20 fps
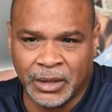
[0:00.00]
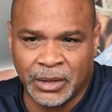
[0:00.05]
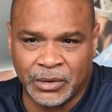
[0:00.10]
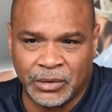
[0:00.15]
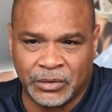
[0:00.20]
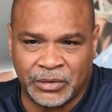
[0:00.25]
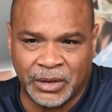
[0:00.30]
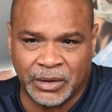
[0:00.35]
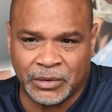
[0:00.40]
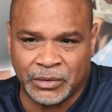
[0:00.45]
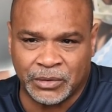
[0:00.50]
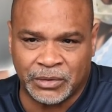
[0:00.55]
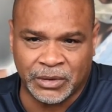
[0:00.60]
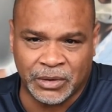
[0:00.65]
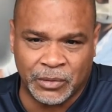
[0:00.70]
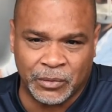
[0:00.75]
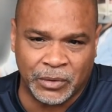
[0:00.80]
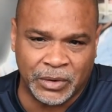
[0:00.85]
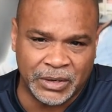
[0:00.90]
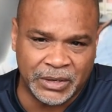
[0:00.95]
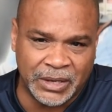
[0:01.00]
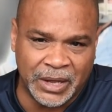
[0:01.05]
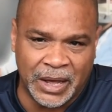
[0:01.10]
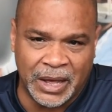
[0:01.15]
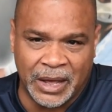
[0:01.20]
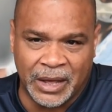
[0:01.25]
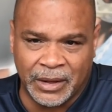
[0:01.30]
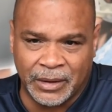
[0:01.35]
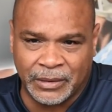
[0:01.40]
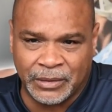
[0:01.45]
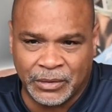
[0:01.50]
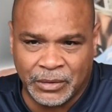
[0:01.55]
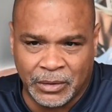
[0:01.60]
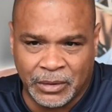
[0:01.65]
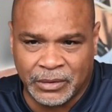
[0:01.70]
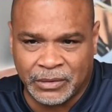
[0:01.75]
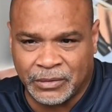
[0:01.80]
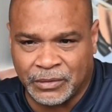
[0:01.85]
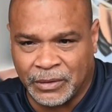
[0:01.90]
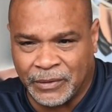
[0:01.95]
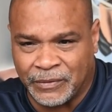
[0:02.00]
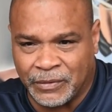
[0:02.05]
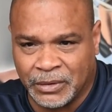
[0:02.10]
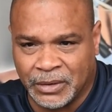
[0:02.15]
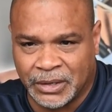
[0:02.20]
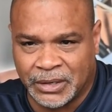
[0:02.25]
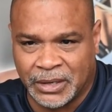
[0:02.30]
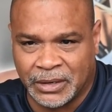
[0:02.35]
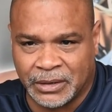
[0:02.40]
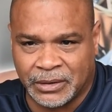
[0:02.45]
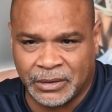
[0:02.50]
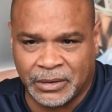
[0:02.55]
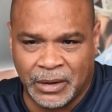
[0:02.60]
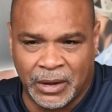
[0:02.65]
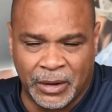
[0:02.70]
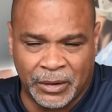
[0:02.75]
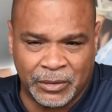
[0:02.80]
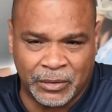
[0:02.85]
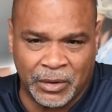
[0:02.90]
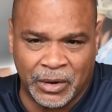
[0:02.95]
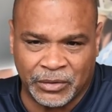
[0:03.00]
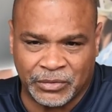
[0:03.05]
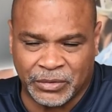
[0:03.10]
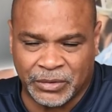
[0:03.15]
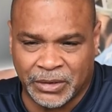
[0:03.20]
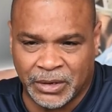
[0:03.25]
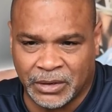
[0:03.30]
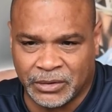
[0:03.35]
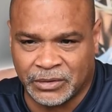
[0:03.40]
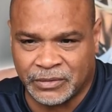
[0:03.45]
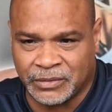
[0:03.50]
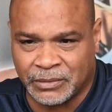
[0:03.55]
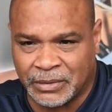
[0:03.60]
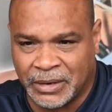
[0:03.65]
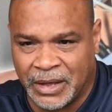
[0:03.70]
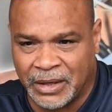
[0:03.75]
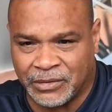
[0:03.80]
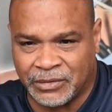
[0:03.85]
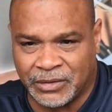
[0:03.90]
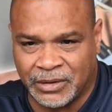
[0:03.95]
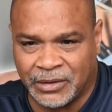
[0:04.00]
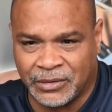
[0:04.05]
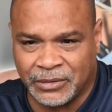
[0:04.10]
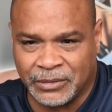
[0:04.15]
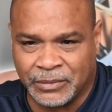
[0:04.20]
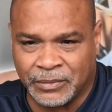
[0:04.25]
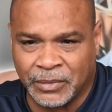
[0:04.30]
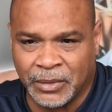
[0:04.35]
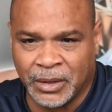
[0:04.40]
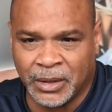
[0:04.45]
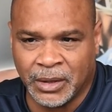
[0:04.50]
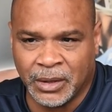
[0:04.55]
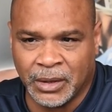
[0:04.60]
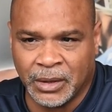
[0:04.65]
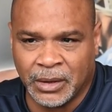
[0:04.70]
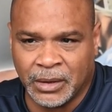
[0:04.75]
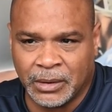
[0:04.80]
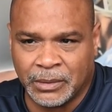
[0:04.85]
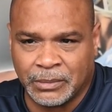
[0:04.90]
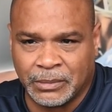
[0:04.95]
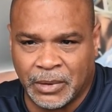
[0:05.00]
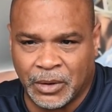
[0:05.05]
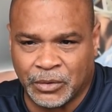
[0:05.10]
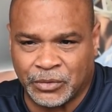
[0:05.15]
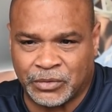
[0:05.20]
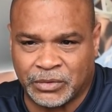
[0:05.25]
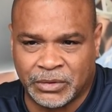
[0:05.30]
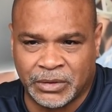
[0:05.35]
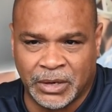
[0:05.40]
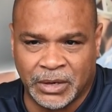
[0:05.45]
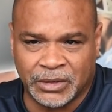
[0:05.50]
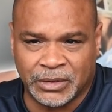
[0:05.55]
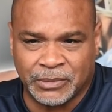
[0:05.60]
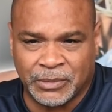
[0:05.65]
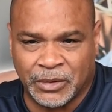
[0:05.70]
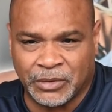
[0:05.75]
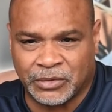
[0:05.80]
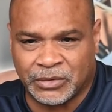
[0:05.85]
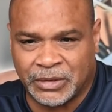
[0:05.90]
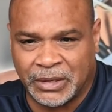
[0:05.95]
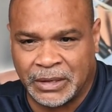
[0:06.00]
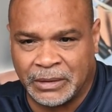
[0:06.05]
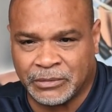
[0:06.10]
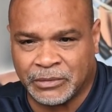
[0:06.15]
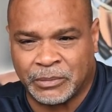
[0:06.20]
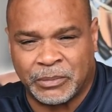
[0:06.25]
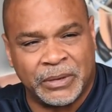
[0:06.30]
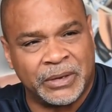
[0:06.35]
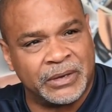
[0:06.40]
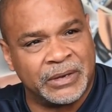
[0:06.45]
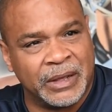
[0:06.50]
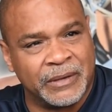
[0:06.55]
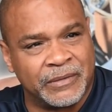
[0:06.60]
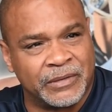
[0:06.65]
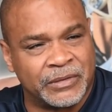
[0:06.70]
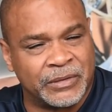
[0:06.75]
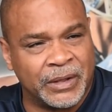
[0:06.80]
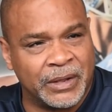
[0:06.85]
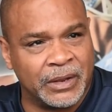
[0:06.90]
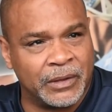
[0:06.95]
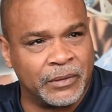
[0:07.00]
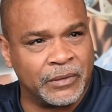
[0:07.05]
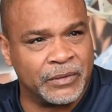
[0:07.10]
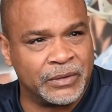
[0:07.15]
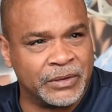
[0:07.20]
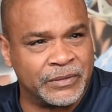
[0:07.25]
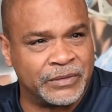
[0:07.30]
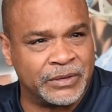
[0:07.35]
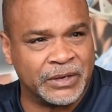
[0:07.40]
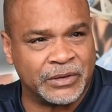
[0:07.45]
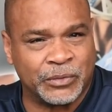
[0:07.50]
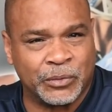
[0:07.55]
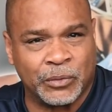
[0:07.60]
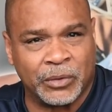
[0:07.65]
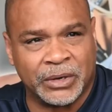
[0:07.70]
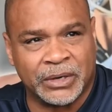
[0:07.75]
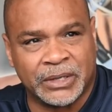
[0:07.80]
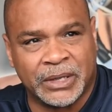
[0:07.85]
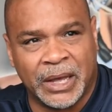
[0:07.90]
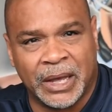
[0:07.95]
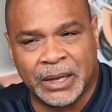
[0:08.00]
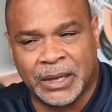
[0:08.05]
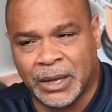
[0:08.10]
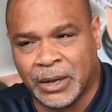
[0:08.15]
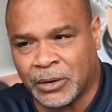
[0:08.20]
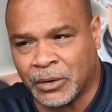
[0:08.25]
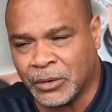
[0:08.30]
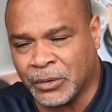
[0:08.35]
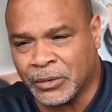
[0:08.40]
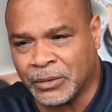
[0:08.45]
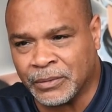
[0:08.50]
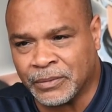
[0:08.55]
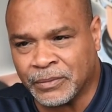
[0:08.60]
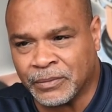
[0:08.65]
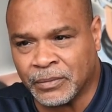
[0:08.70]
You took one guy, if you look at across the country from last season, most teams would be devastated if just one guy got hurt.